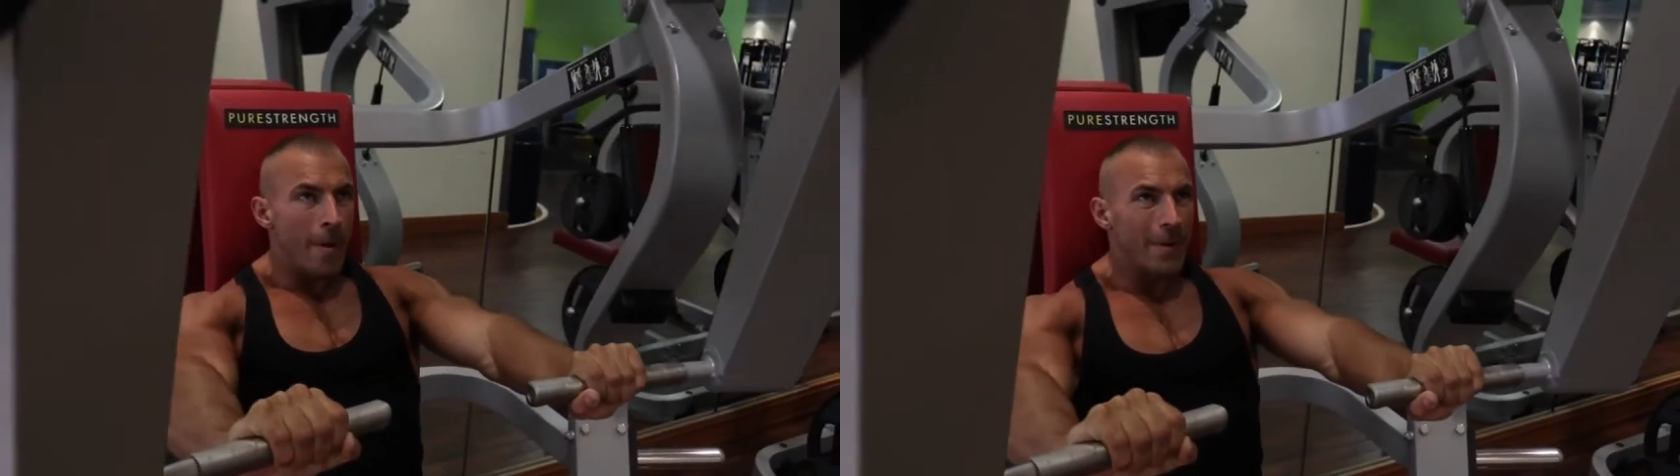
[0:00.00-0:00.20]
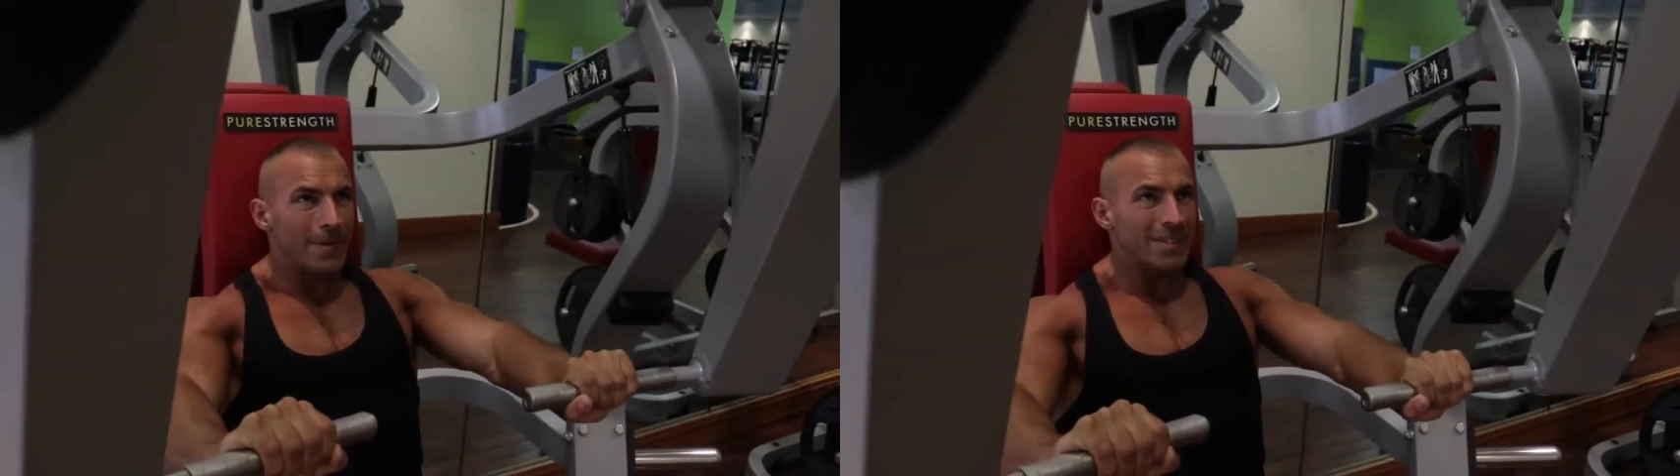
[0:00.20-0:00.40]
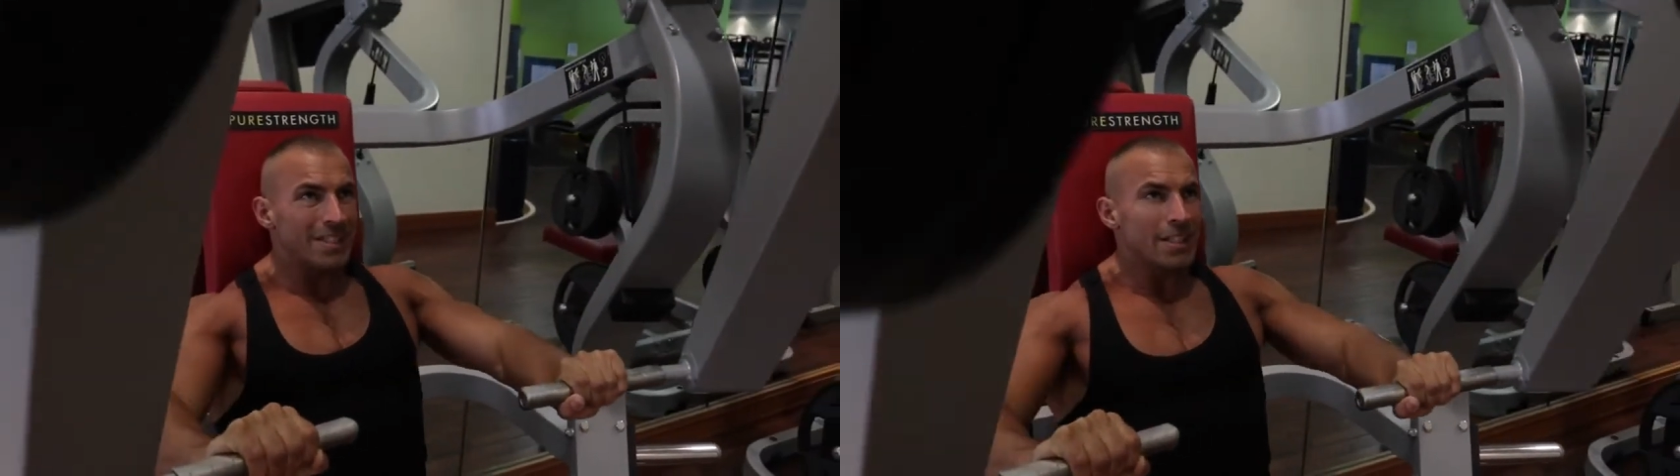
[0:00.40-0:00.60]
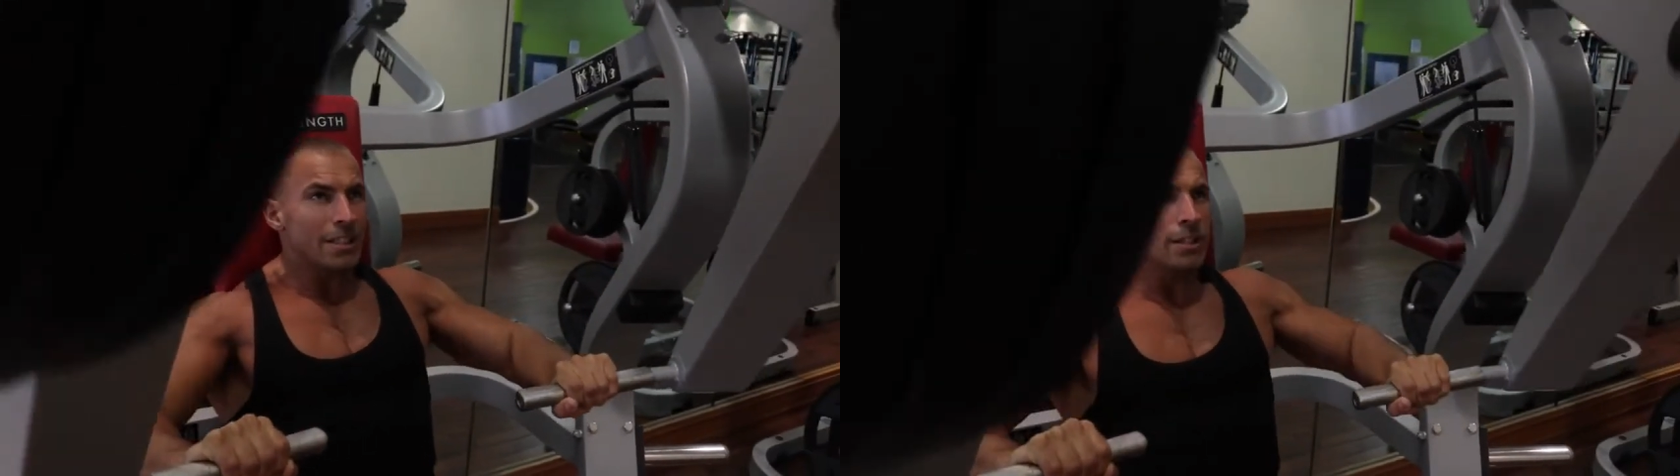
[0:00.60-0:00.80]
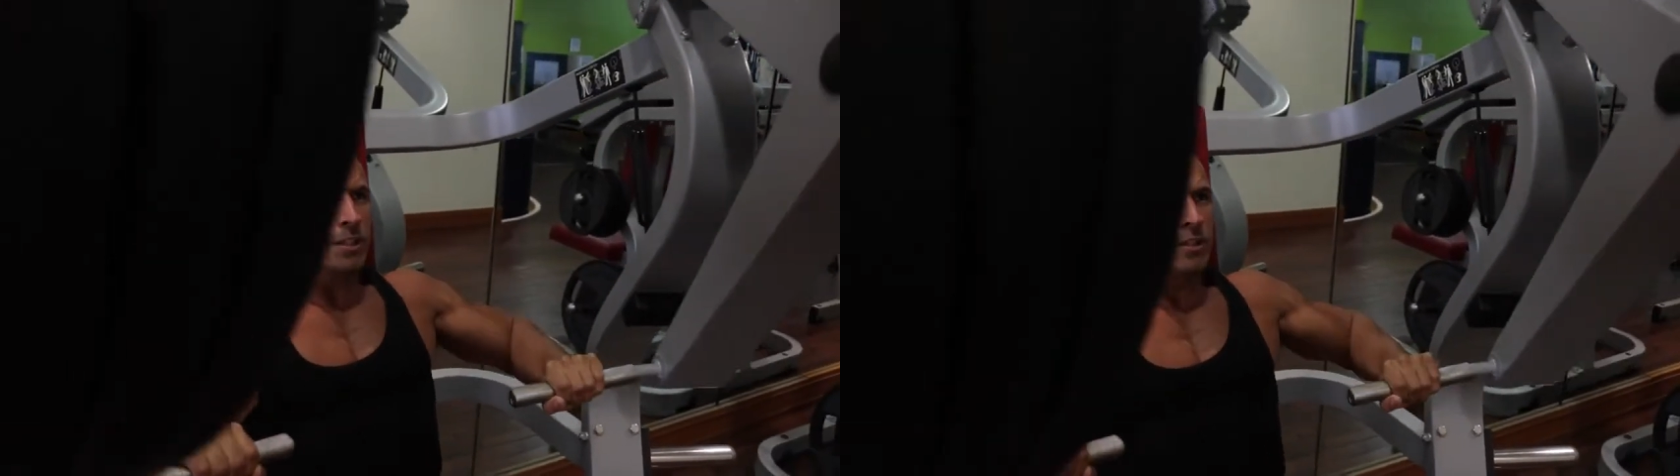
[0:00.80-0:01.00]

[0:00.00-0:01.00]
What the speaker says: not necessarily incline,